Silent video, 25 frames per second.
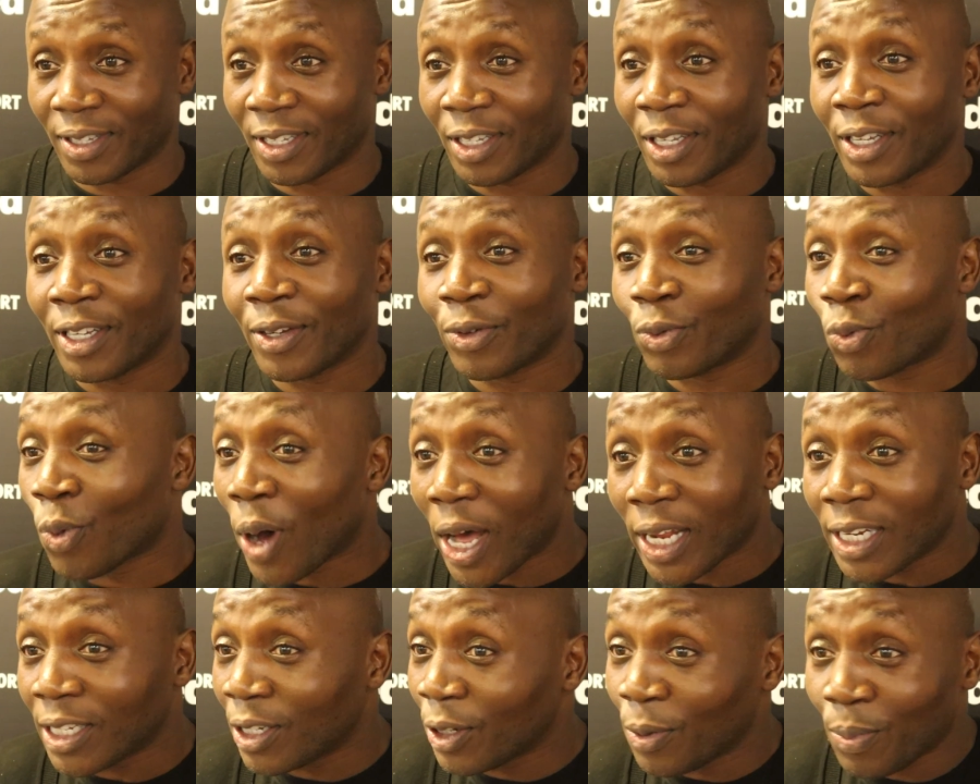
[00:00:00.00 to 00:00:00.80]
You,
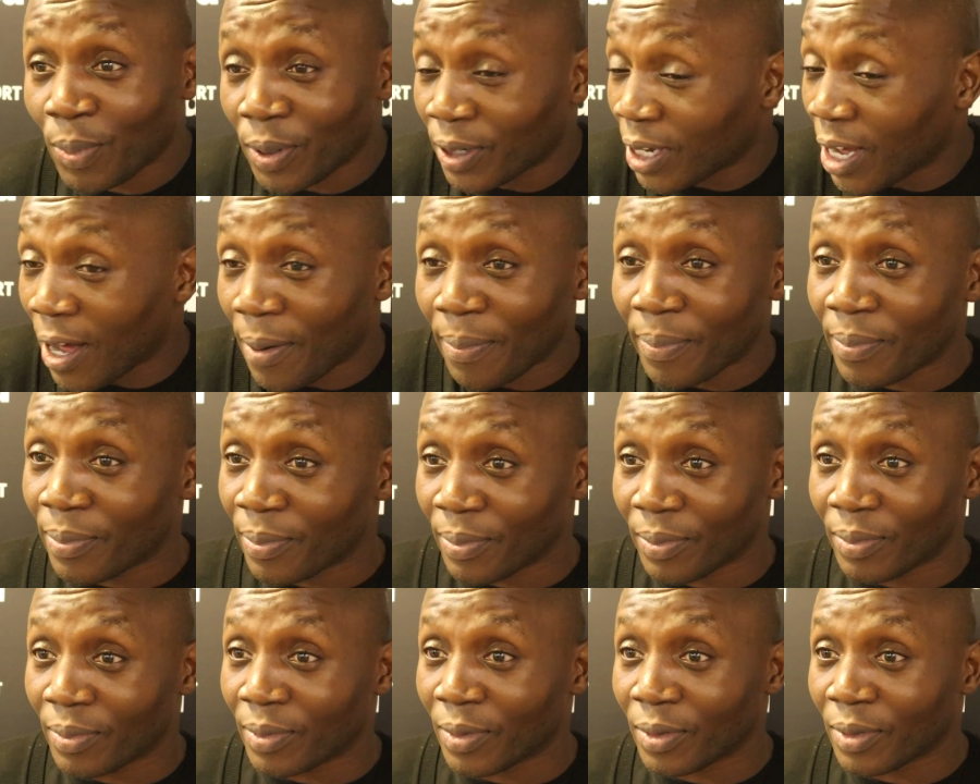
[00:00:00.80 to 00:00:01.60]
why do you
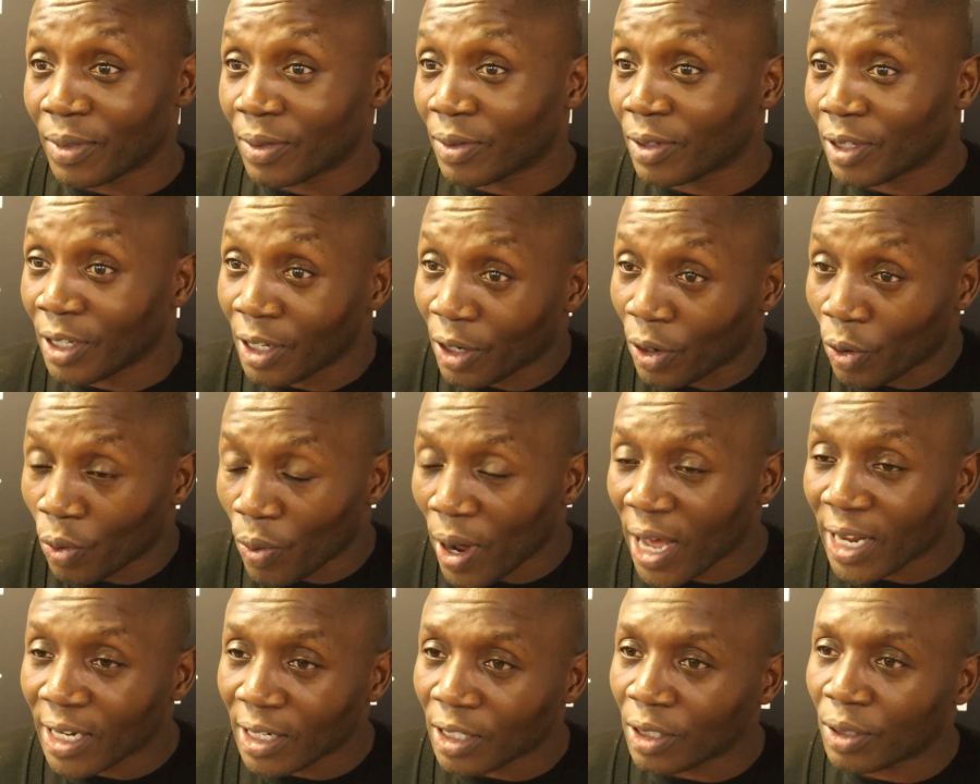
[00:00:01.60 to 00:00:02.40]
become, you know,
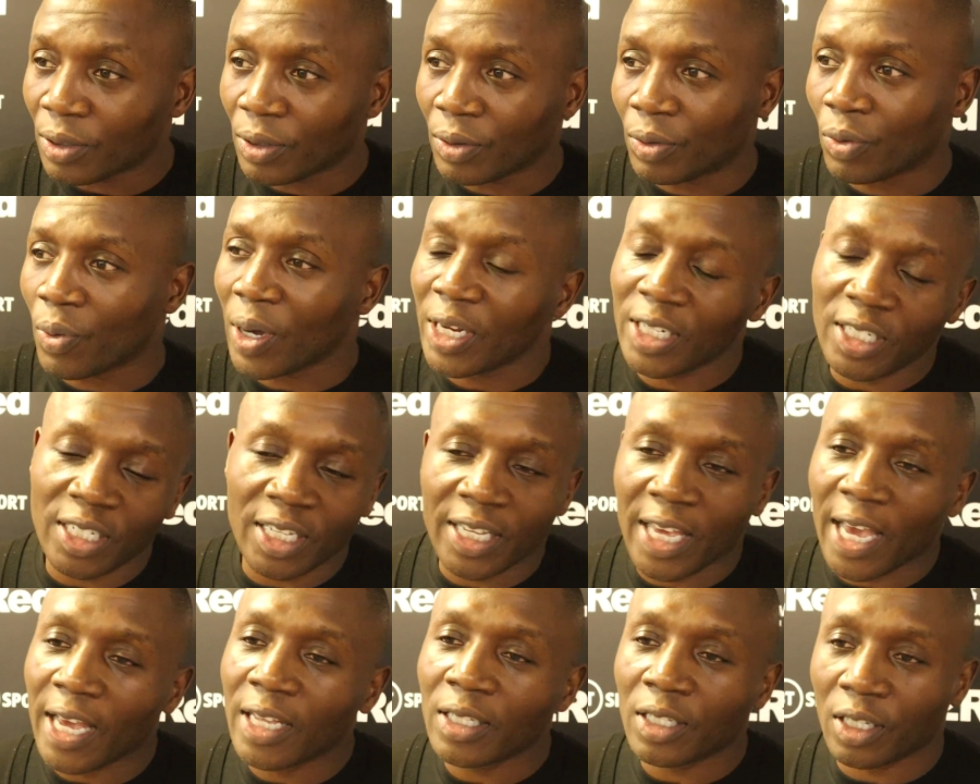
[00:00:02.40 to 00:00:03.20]
why did you, why did
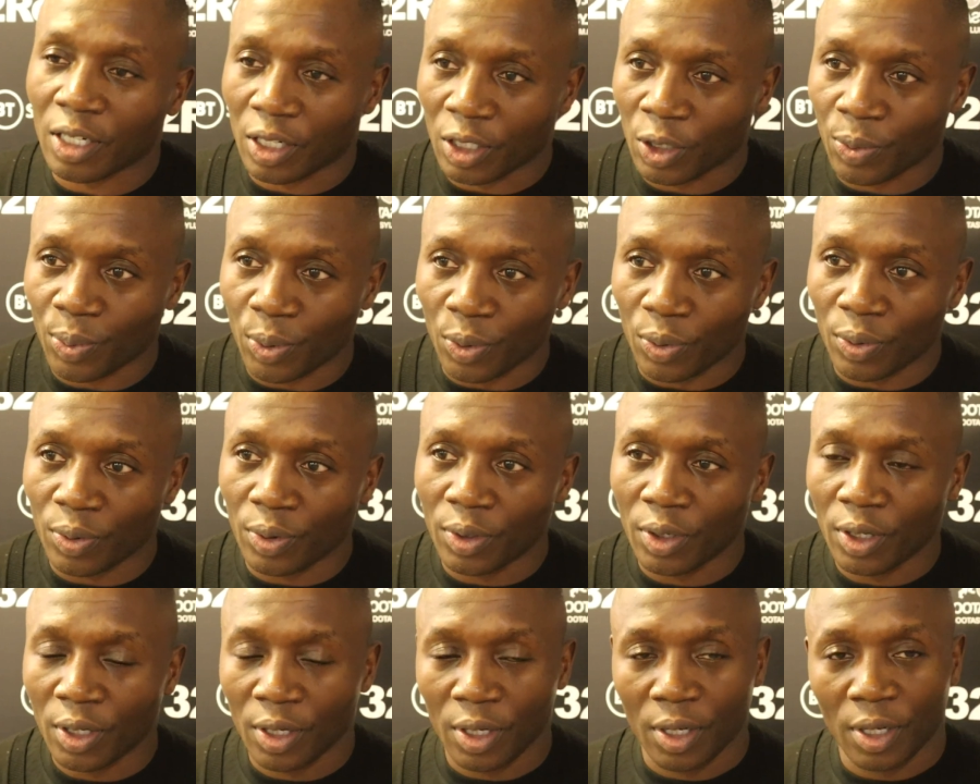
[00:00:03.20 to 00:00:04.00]
you get into the sport?
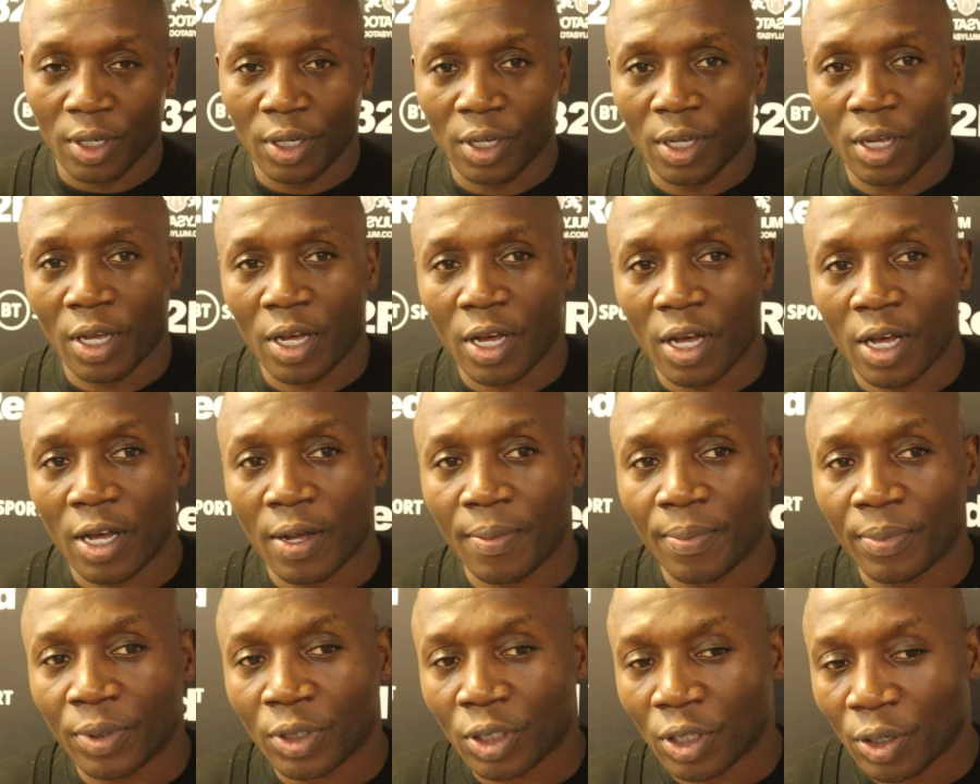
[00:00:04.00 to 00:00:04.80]
Yeah.
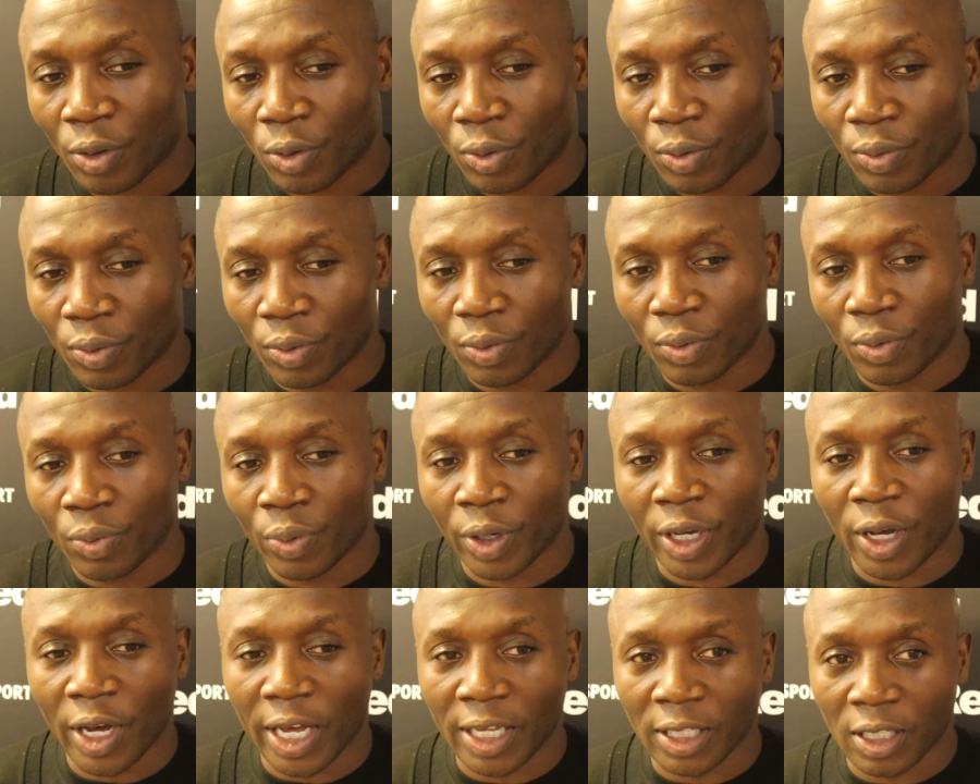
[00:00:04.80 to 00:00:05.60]
Um, so
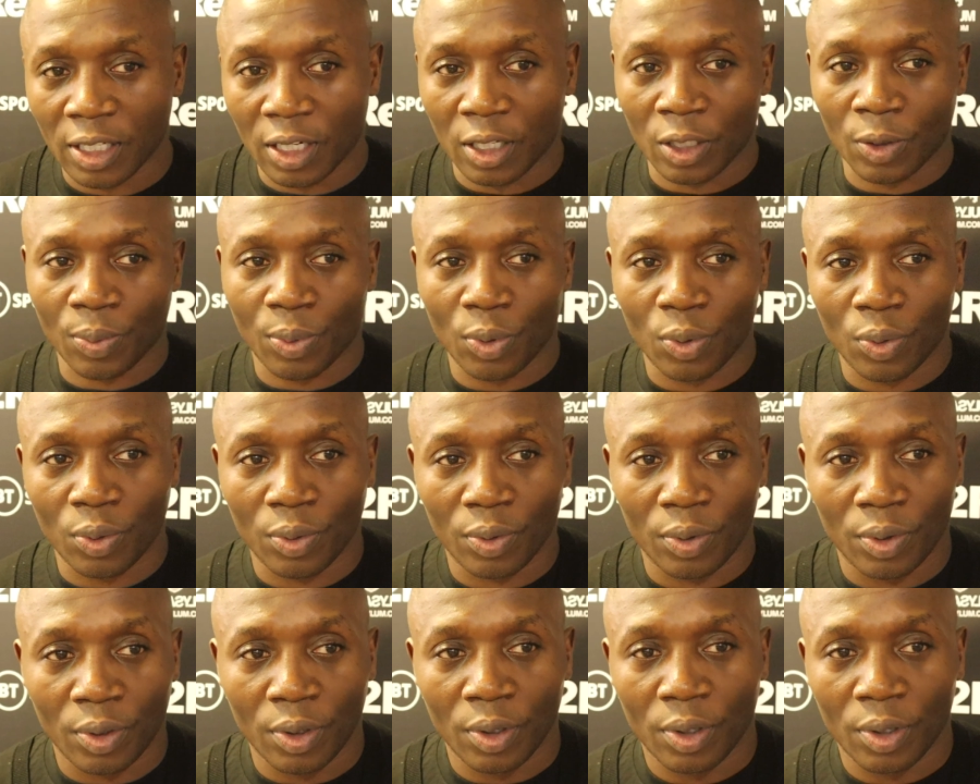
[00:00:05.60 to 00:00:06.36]
we got into the sport